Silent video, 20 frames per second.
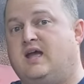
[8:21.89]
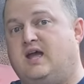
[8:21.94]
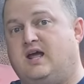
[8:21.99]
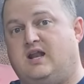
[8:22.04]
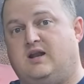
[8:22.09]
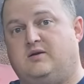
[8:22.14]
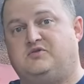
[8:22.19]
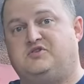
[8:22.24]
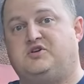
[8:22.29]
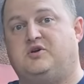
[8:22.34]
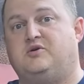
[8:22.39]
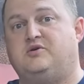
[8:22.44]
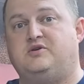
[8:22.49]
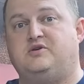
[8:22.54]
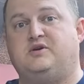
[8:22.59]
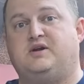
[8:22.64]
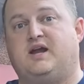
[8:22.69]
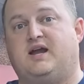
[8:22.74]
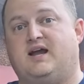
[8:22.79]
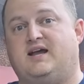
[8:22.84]
and I'm showing
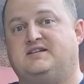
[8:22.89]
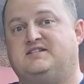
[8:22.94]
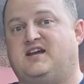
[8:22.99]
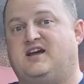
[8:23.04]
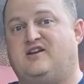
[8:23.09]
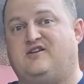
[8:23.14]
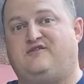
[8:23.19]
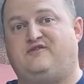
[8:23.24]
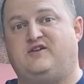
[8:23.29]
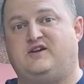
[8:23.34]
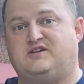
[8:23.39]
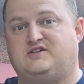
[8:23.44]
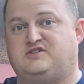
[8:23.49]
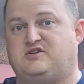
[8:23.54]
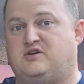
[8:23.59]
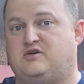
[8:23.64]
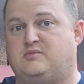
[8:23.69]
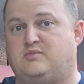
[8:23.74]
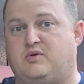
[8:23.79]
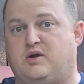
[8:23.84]
you guys how to fix
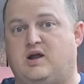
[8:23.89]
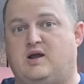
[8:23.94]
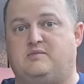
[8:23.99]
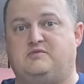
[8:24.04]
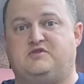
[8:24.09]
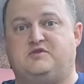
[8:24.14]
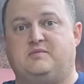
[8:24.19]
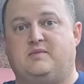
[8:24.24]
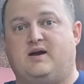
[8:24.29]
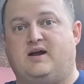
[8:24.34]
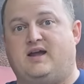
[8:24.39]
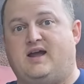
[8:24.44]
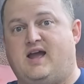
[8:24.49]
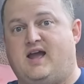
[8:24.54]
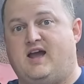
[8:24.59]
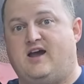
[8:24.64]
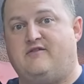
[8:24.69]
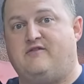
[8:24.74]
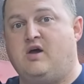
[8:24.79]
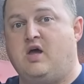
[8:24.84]
certain problems you might
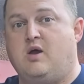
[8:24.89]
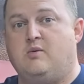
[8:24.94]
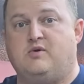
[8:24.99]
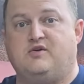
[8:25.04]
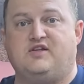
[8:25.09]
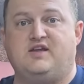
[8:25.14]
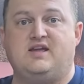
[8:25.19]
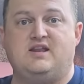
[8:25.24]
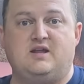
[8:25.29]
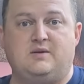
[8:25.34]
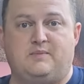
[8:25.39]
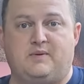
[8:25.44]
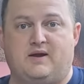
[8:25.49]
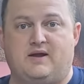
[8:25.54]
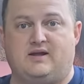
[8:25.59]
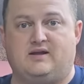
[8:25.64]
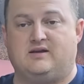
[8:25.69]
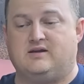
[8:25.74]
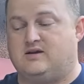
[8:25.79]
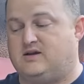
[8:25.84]
have with any
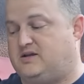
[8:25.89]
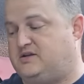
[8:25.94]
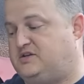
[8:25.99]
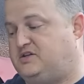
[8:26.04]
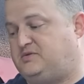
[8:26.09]
paint gun.